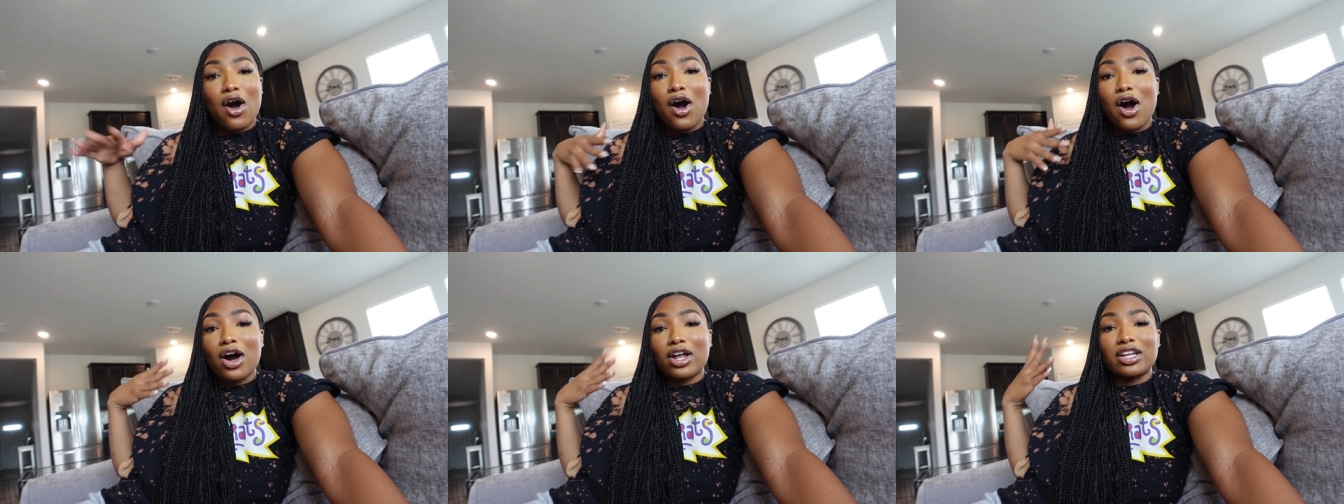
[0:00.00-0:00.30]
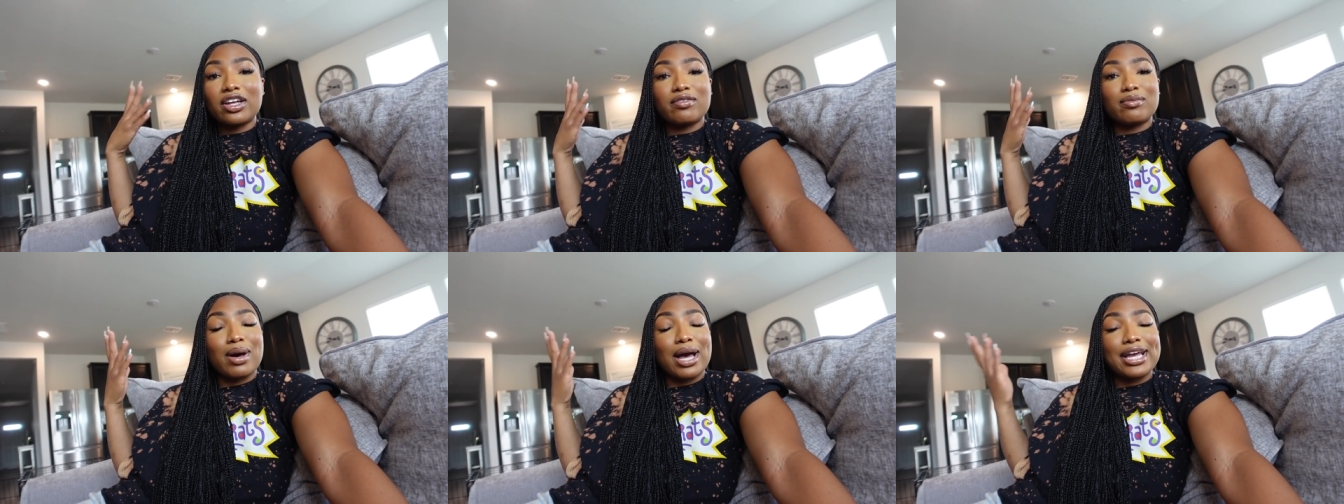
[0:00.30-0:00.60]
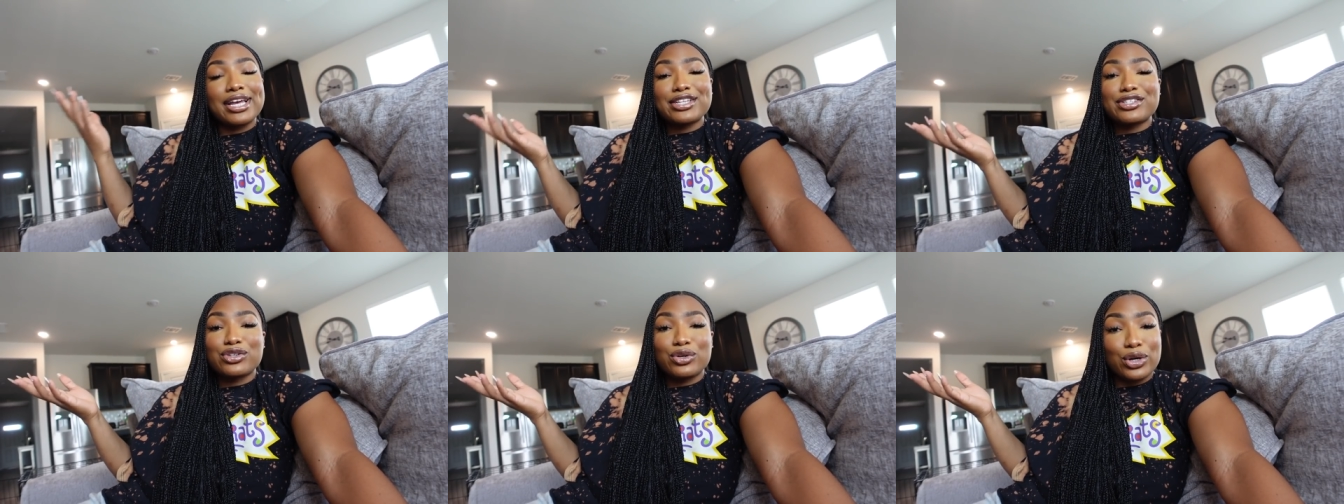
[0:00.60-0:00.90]
all of my
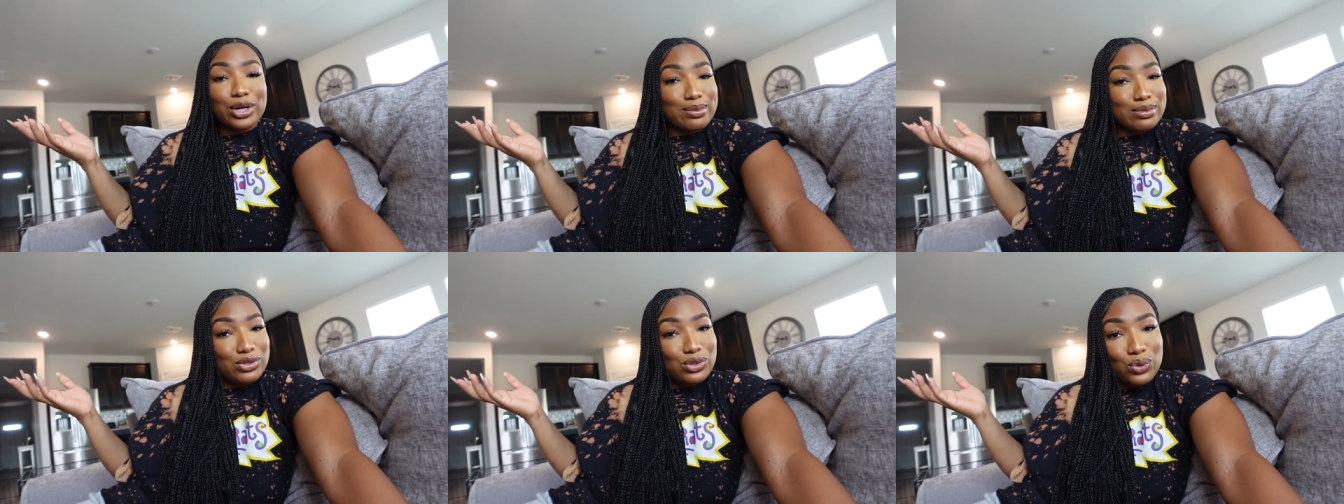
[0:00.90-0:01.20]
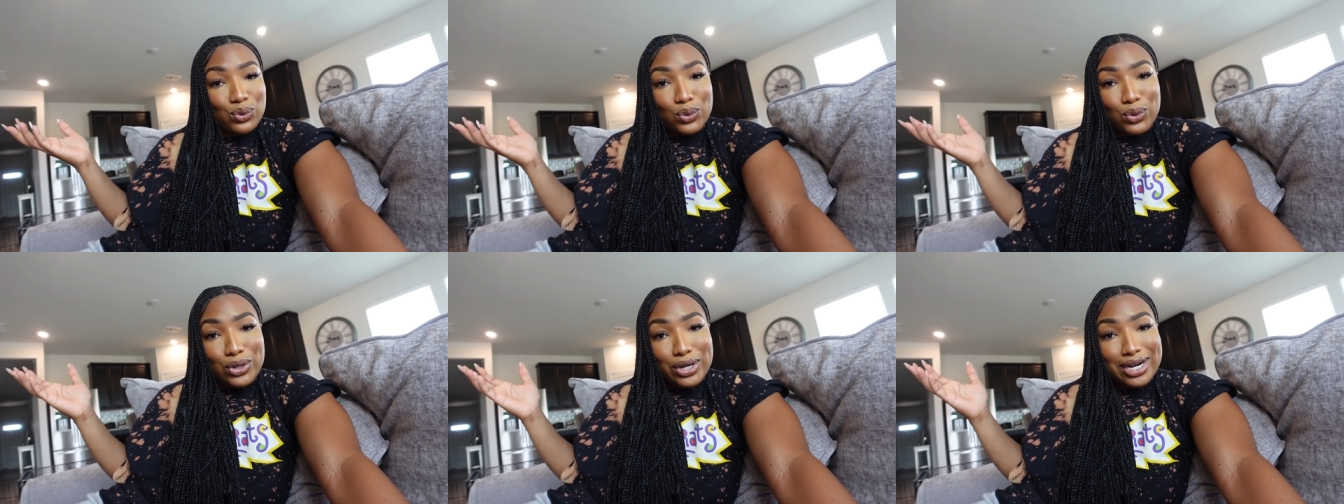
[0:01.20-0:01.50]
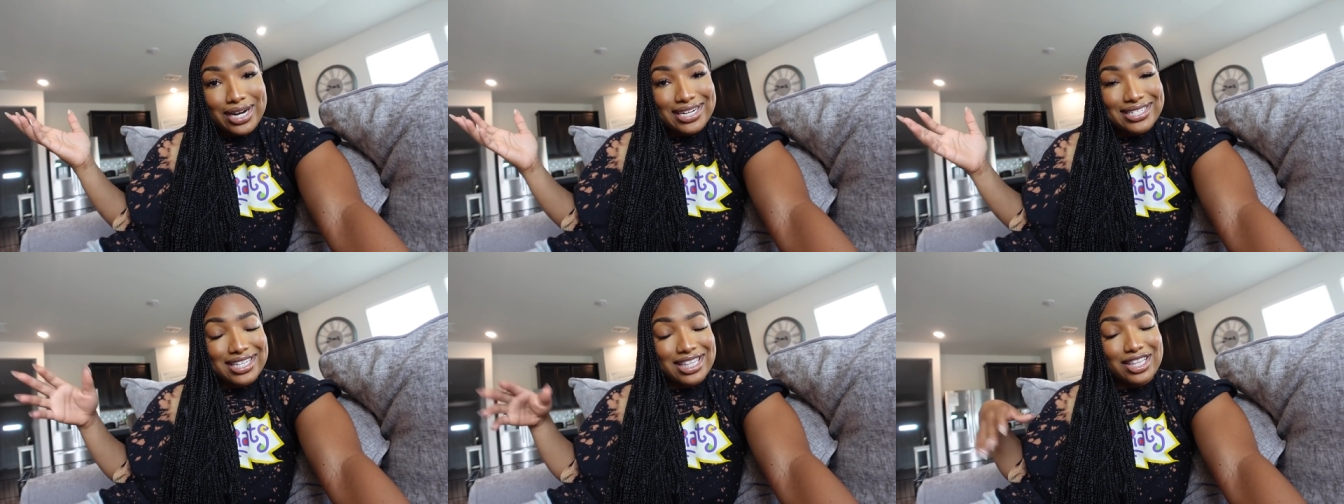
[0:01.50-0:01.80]
Instagram
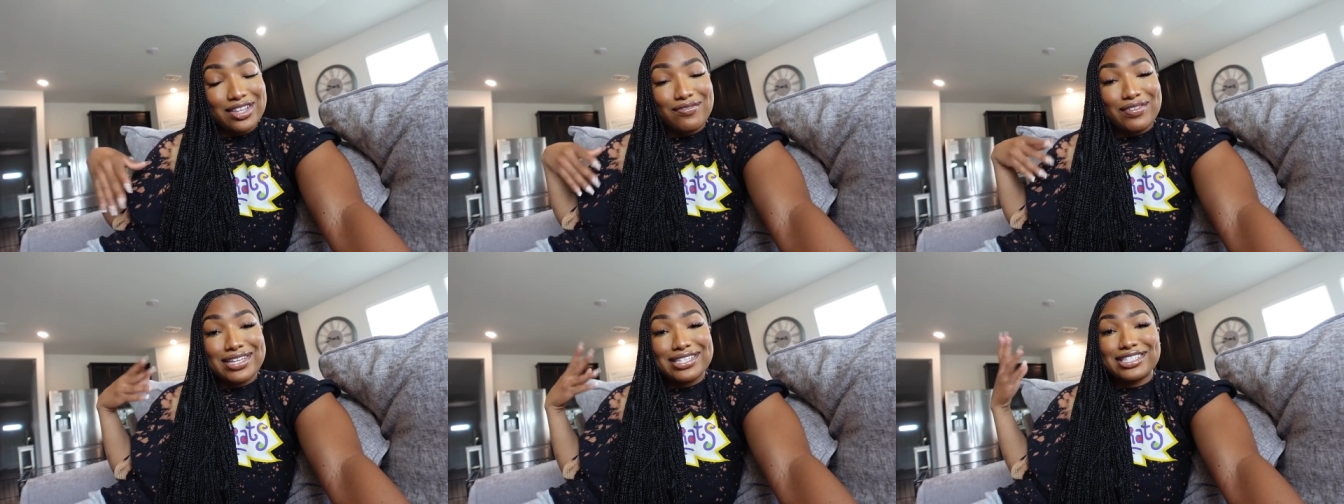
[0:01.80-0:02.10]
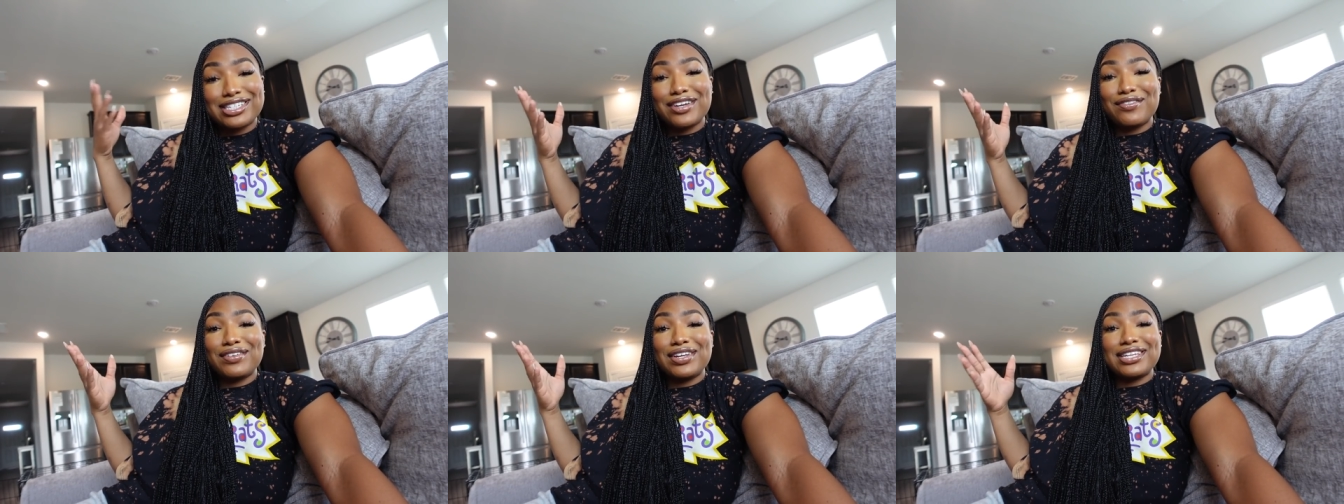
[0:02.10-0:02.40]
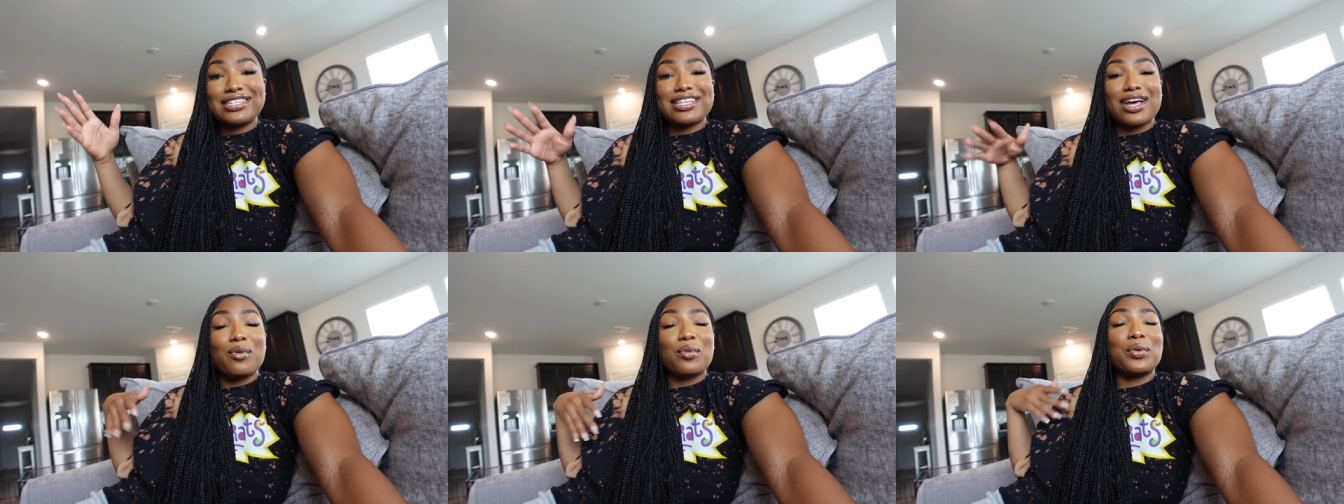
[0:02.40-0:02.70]
stories and the
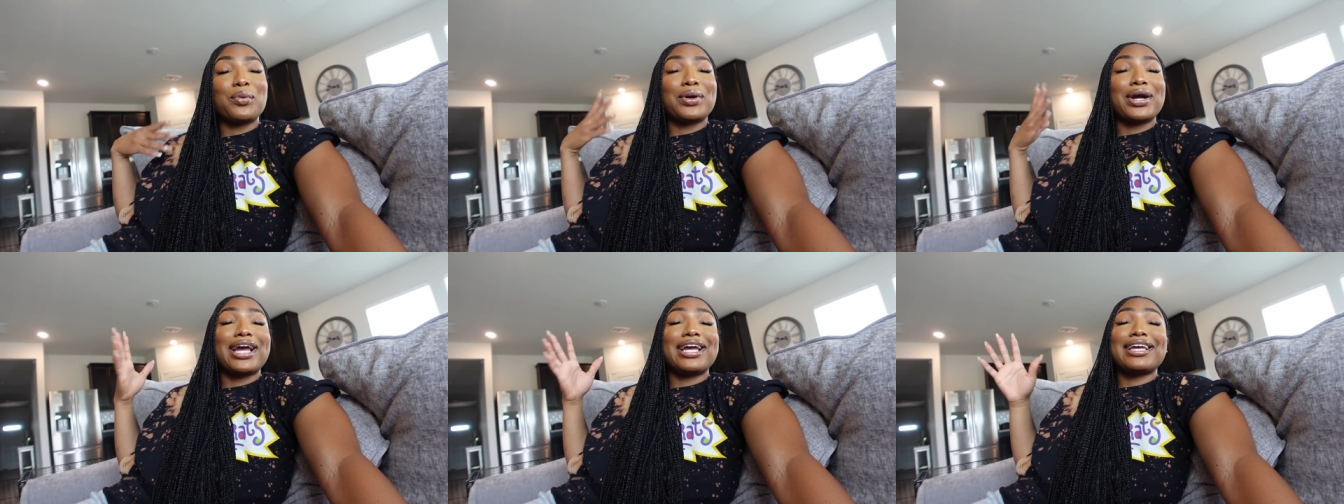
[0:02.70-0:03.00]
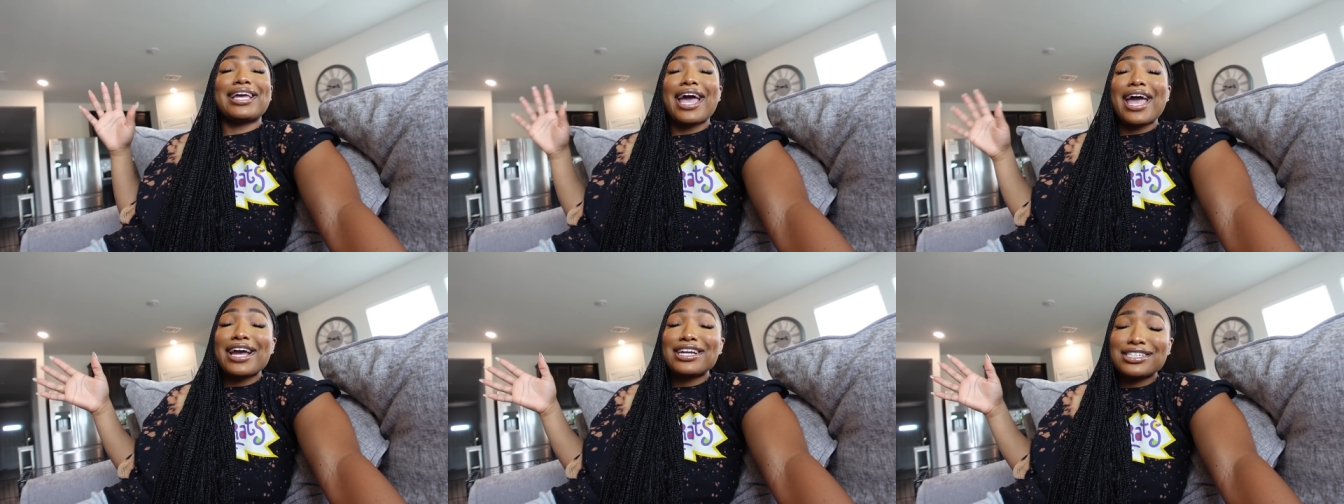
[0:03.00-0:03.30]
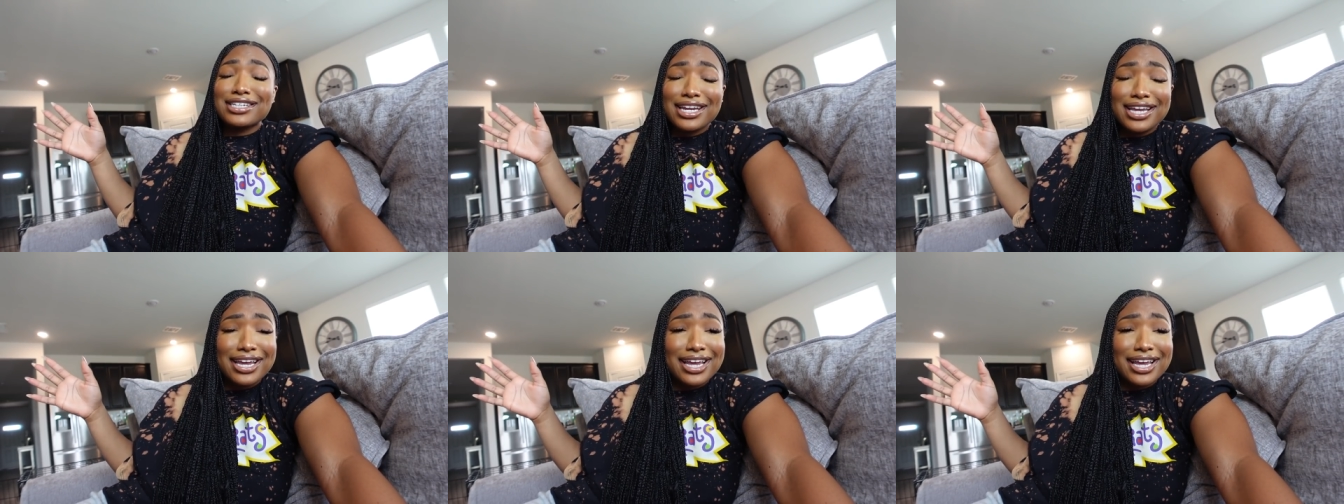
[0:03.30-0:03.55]
festivities that we were engaging